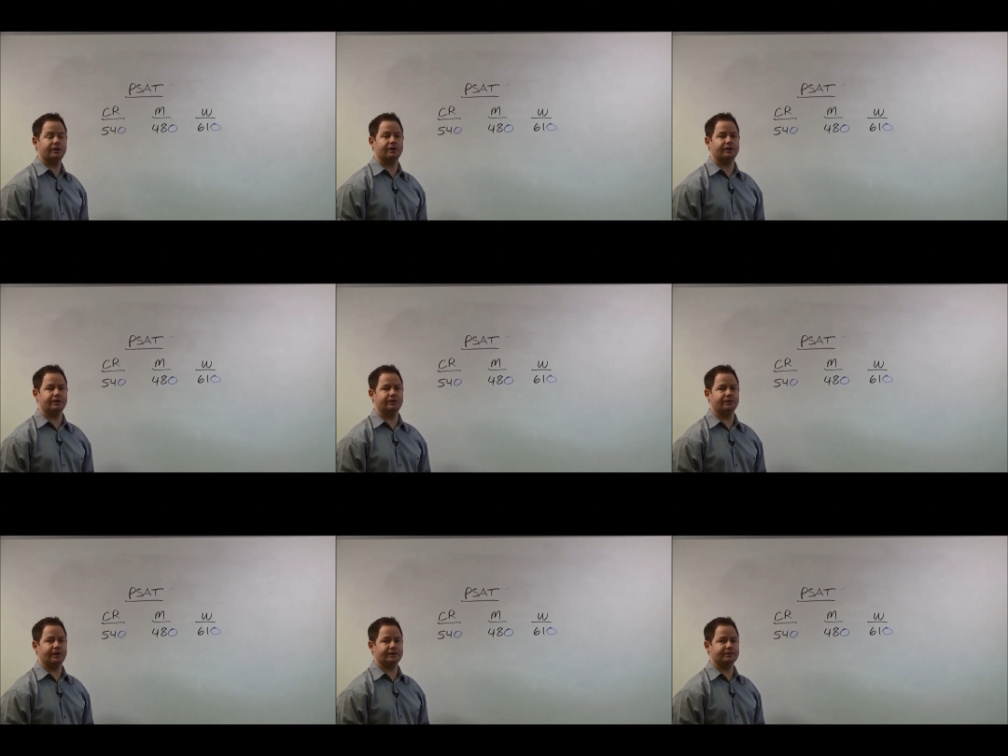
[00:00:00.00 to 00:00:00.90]
on your
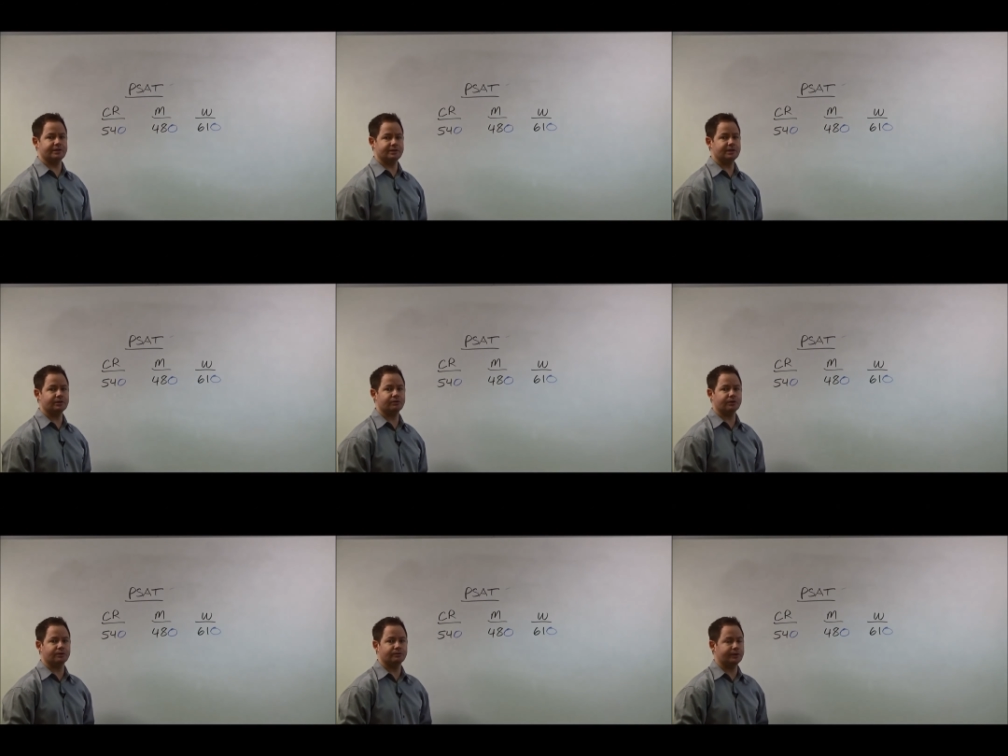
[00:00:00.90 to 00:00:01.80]
SAT
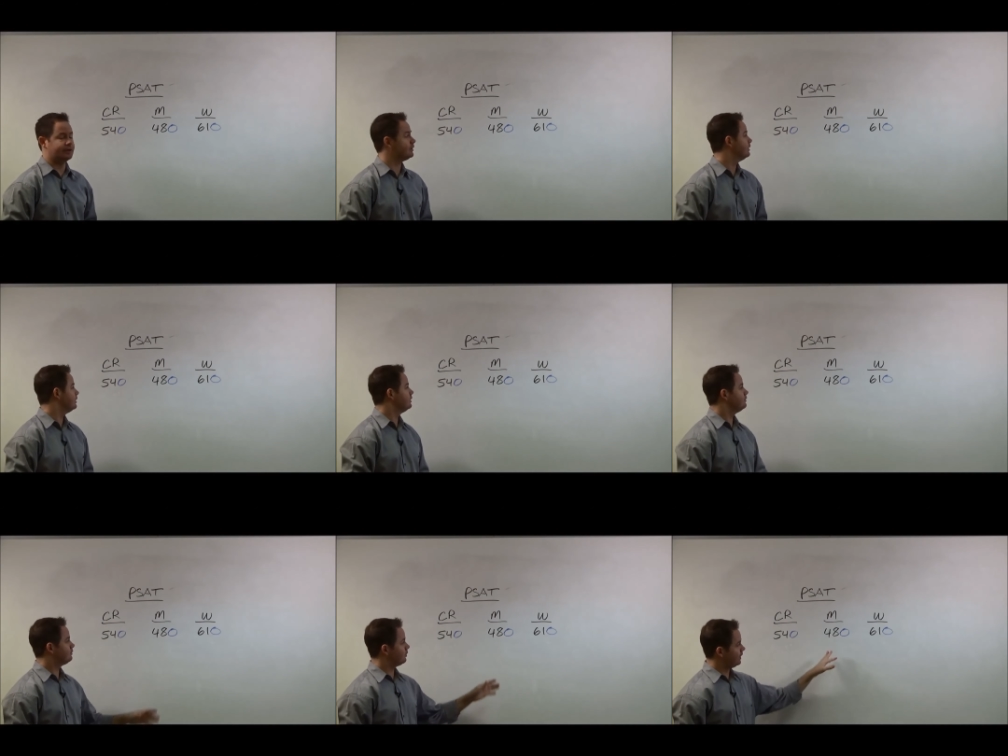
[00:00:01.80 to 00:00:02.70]
critical reading.
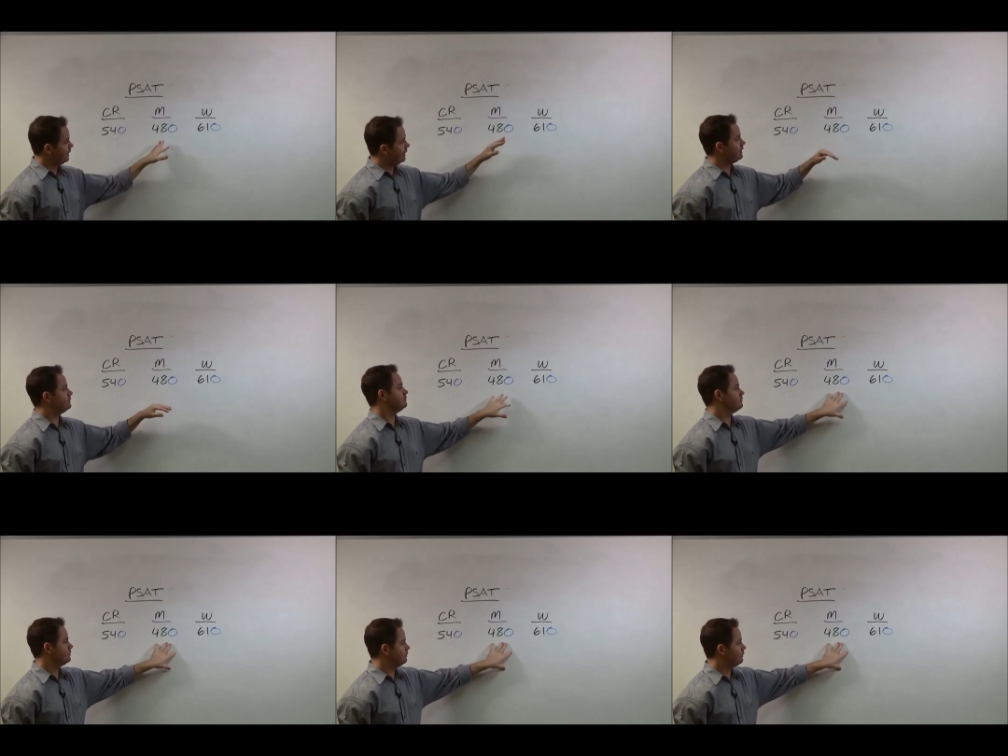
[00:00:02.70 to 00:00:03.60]
48,
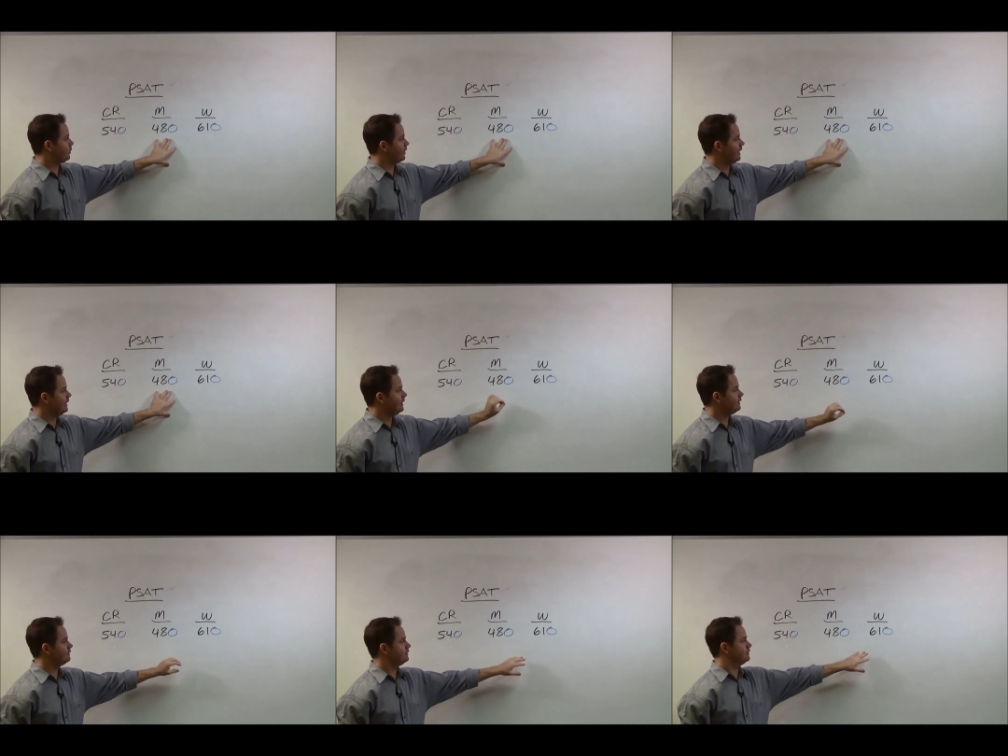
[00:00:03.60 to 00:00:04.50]

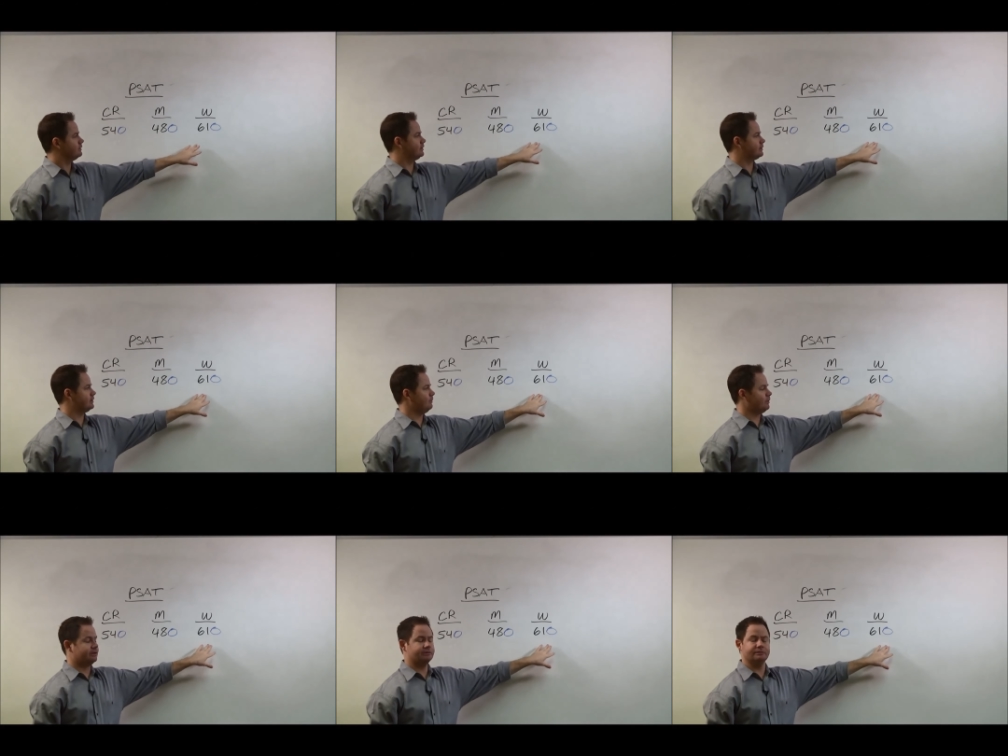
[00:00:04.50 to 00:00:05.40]
480,
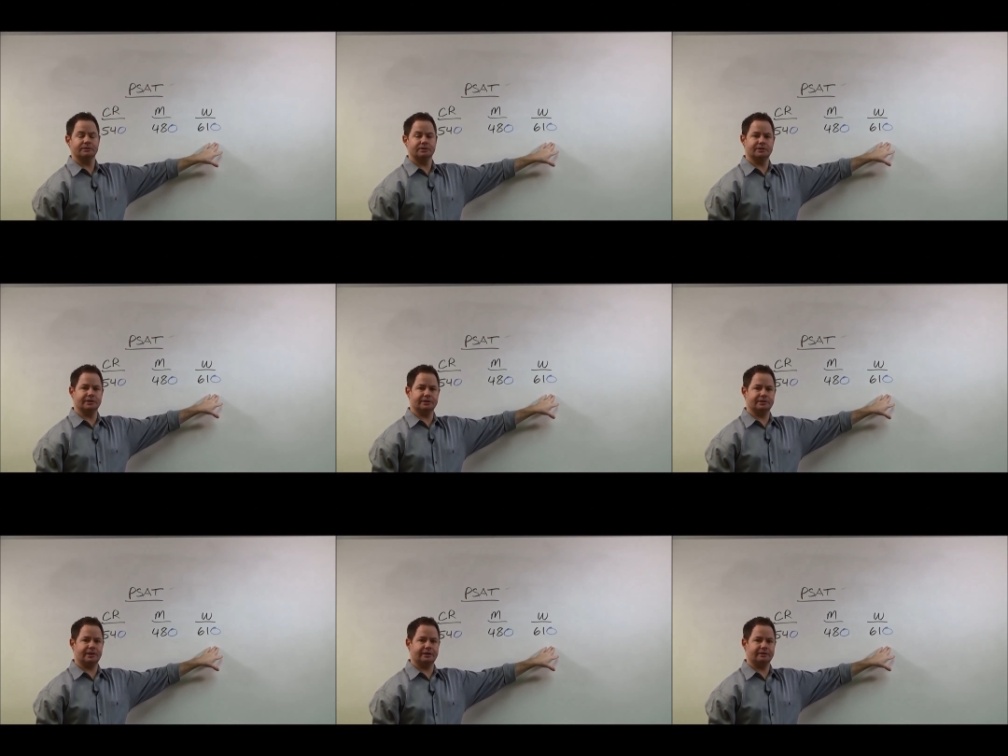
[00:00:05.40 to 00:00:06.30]
61,
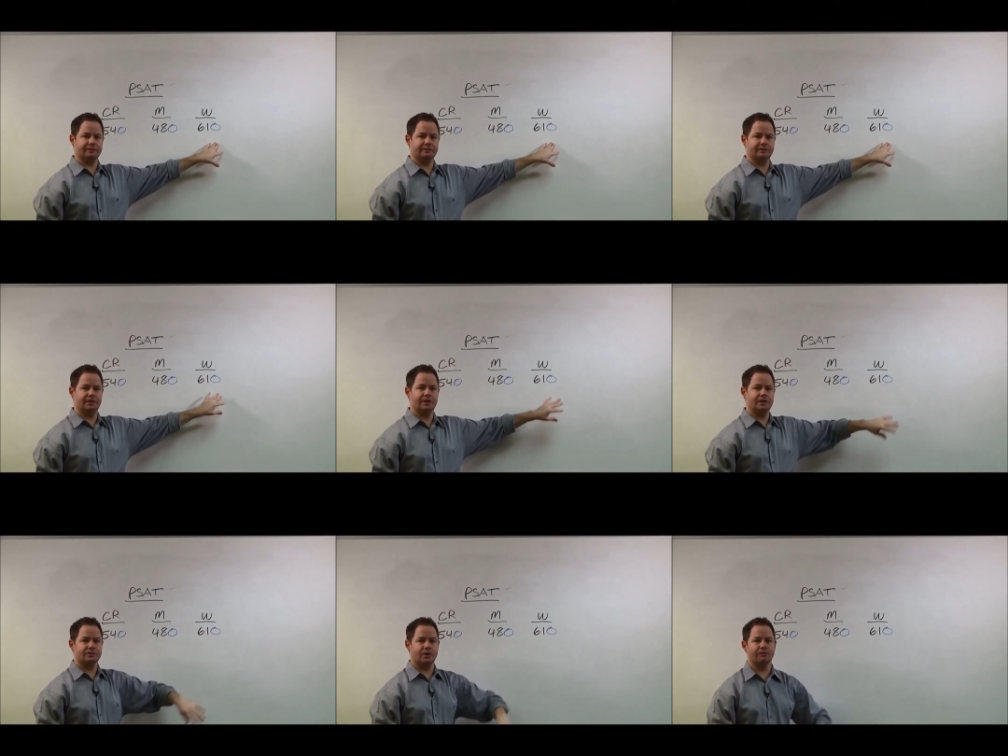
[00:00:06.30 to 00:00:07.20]
610.
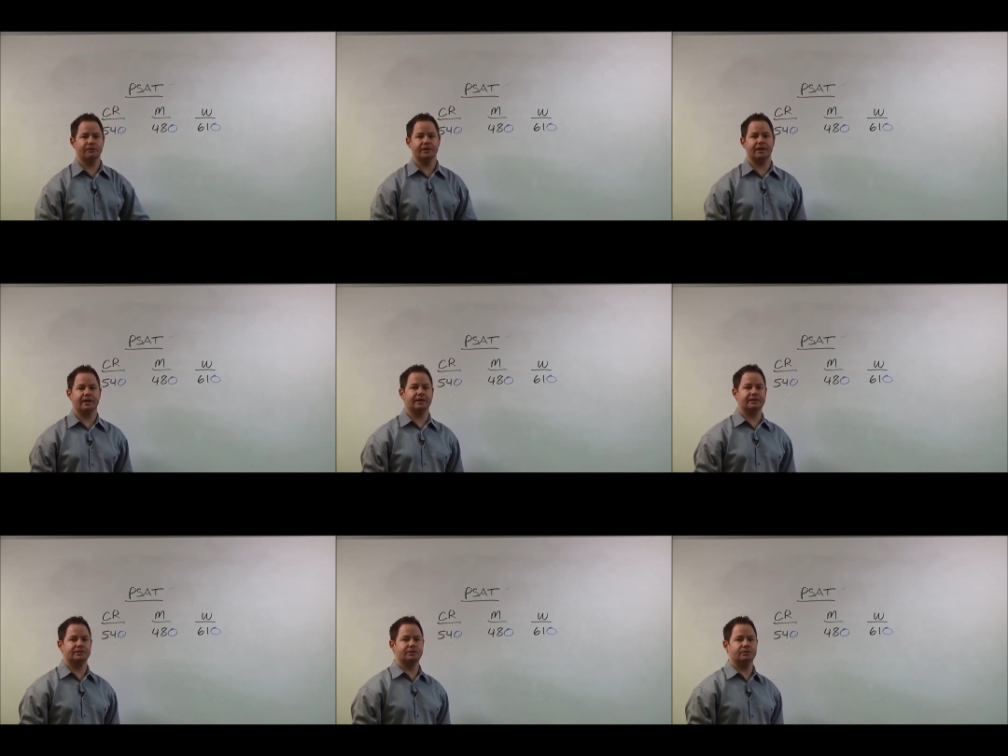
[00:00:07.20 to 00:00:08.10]
So hopefully that
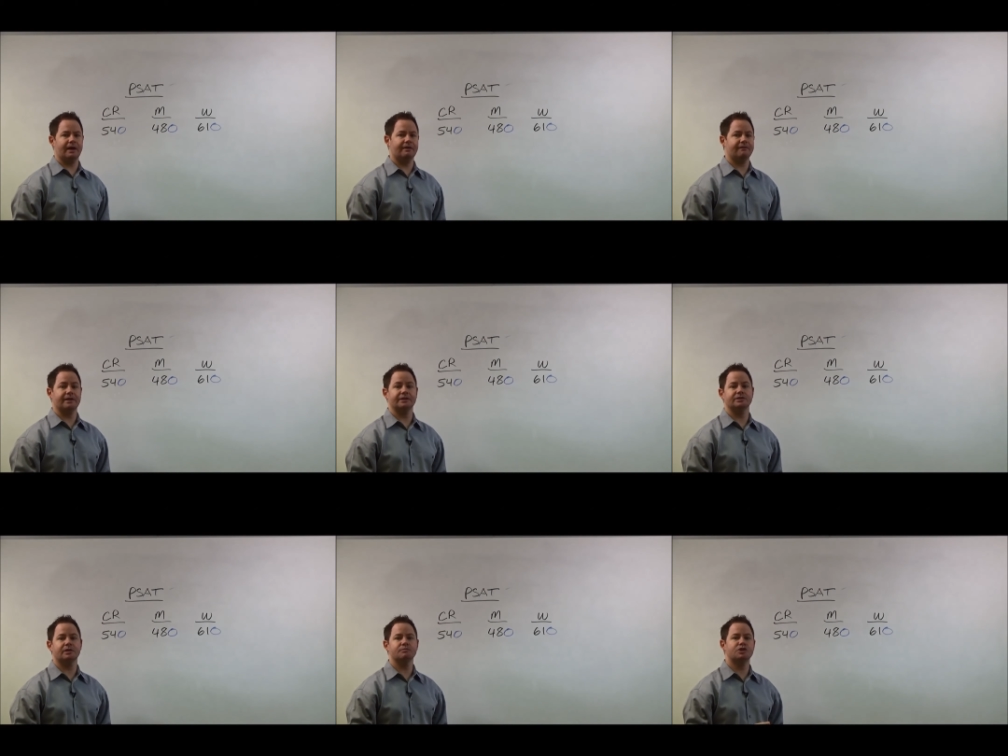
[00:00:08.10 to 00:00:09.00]
lets you have at least
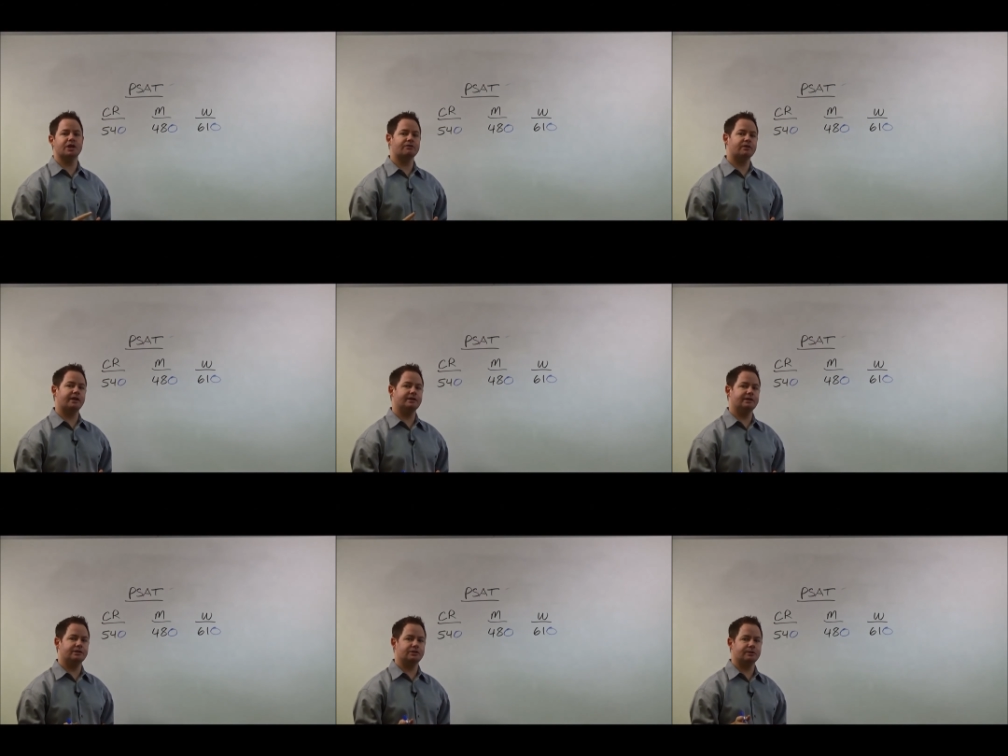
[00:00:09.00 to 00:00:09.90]
some general idea
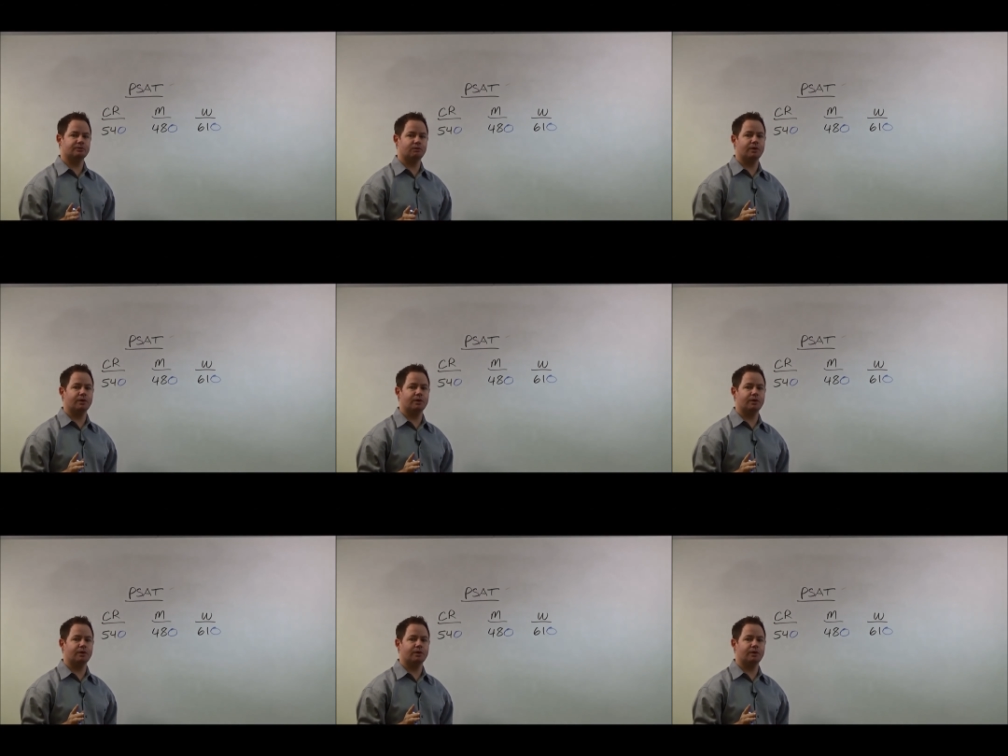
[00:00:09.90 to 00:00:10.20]
in terms of